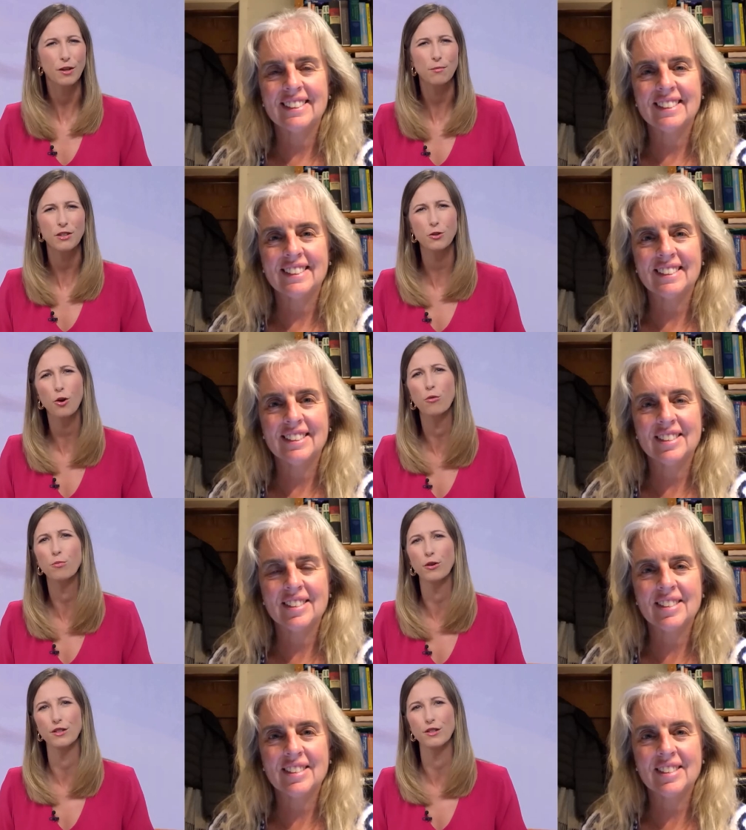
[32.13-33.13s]
Speaker 1: much her own
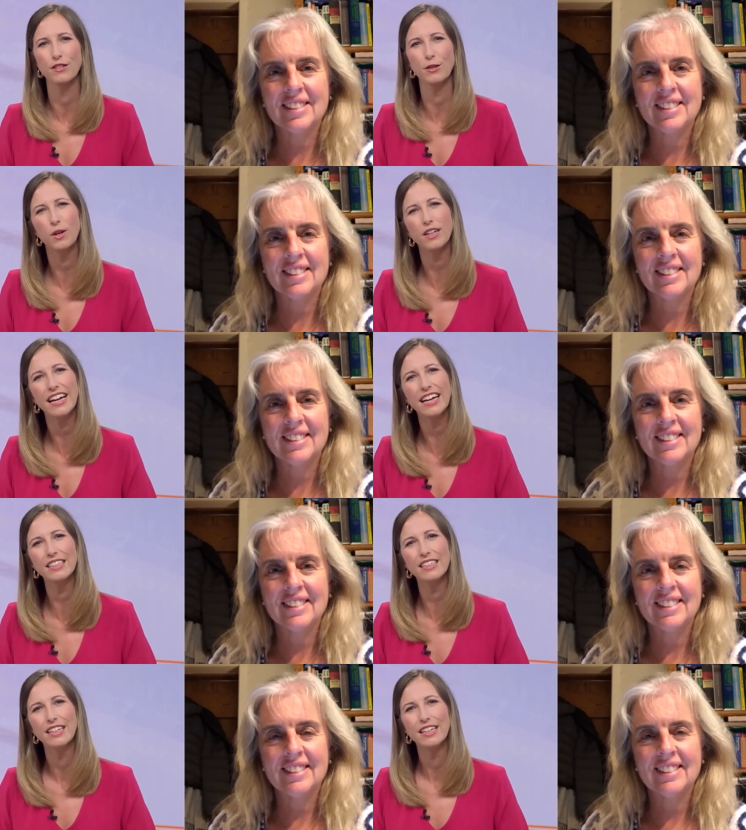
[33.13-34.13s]
person. So what kind
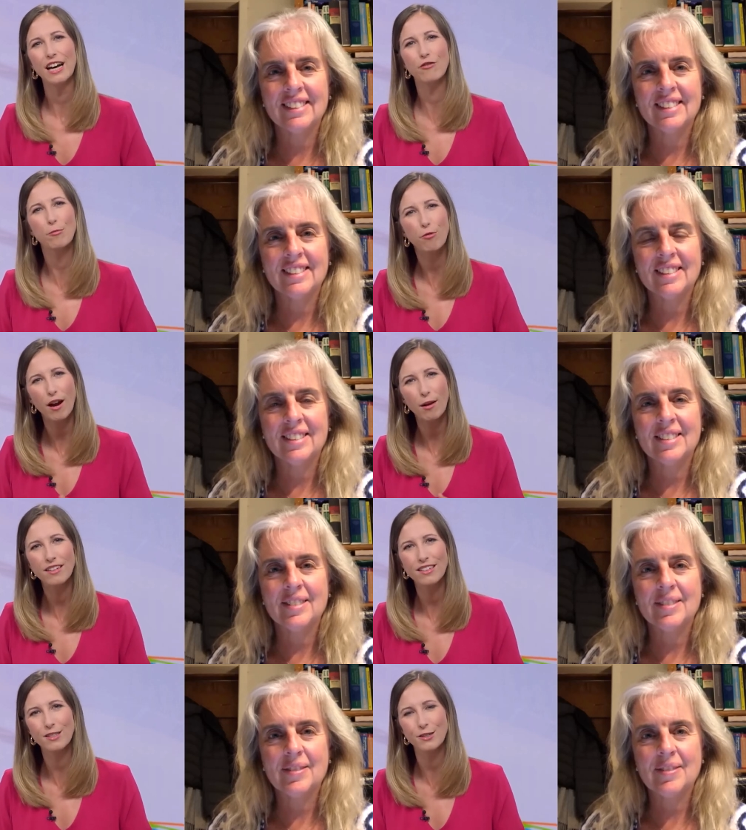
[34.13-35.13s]
of a prime
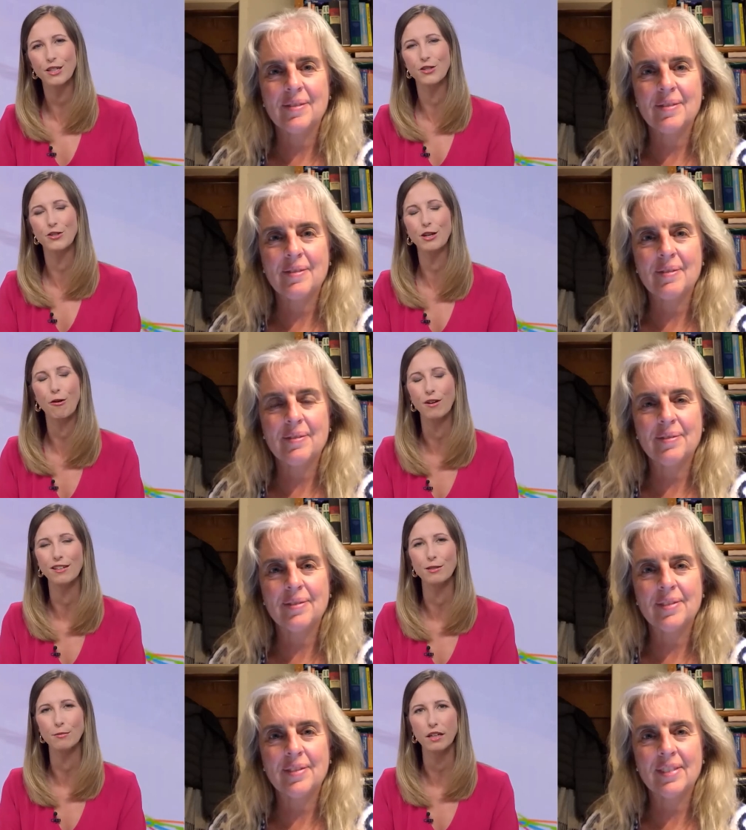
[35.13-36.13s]
minister is she going
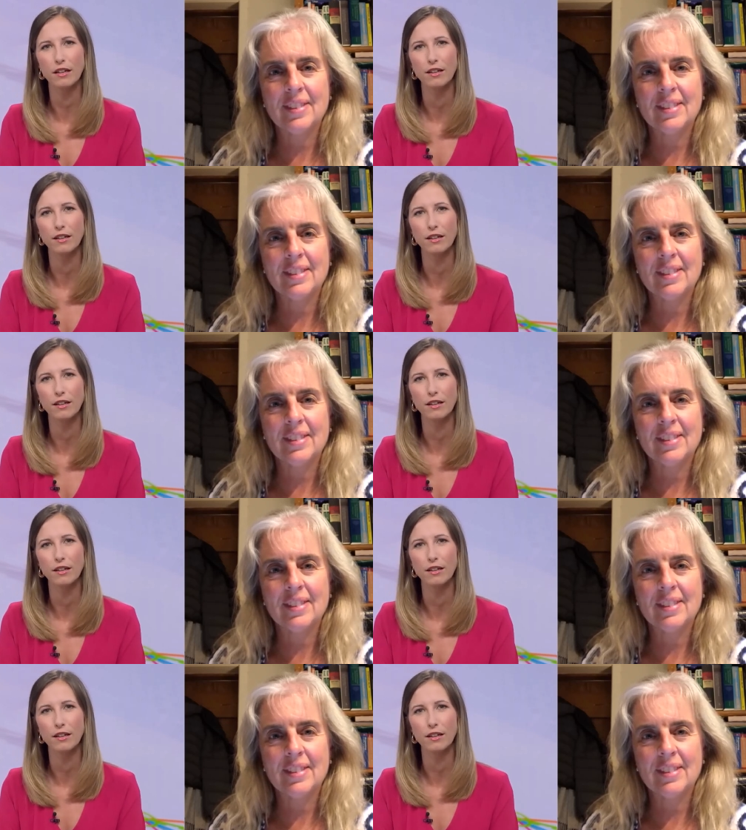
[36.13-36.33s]
to be?